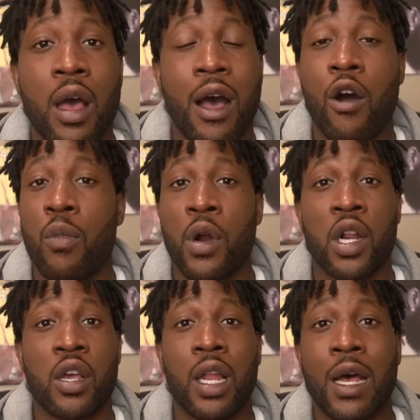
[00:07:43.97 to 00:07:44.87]
I hope none
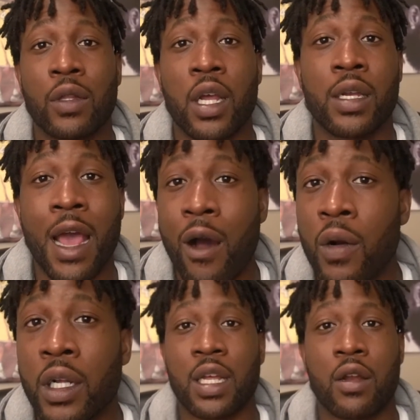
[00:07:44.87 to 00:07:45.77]
of y'all out there
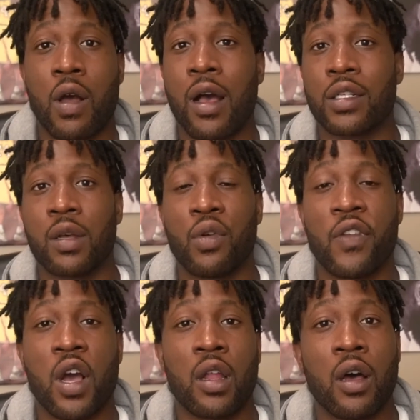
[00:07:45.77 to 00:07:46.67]
doubting us. I know how some of
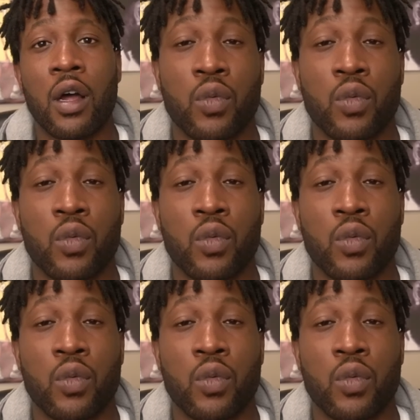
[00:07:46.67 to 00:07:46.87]
y'all are.